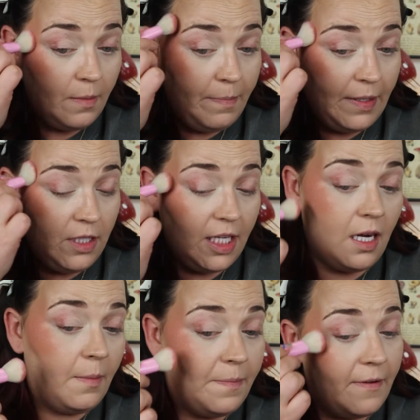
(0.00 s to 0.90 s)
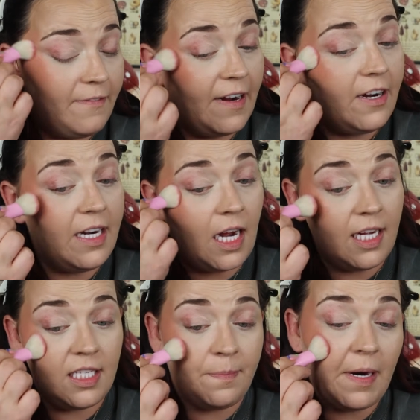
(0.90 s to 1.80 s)
building up very
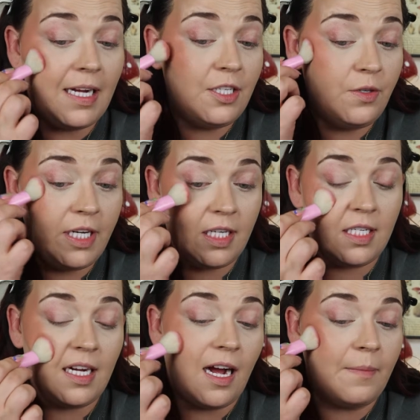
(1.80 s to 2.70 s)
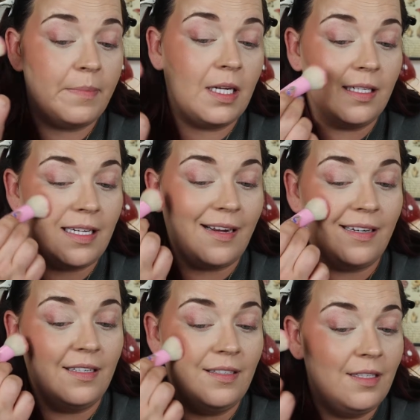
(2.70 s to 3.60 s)
nice, but I do need to stop because I